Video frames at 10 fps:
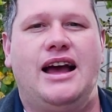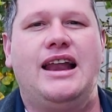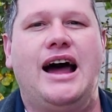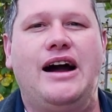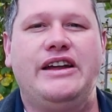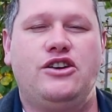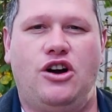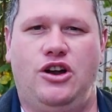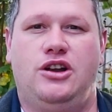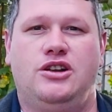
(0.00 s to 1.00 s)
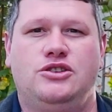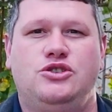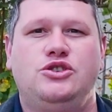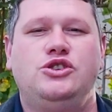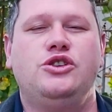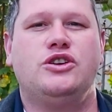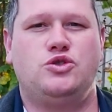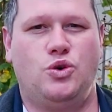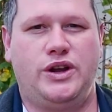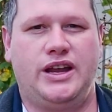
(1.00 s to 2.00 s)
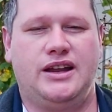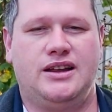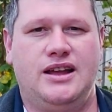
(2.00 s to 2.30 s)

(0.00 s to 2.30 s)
allowing God to do the talking,